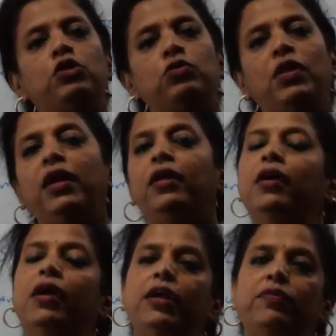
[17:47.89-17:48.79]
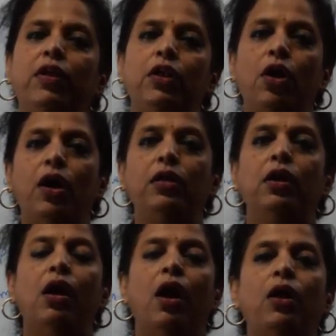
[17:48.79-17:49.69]
so that it will not
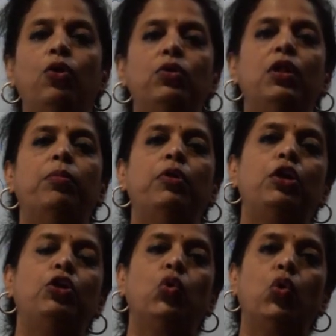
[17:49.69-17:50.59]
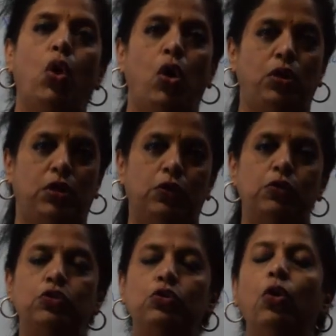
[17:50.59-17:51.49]
allow the blood to clot.
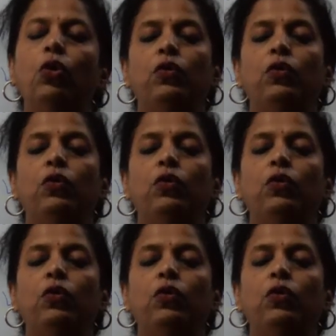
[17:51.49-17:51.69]
So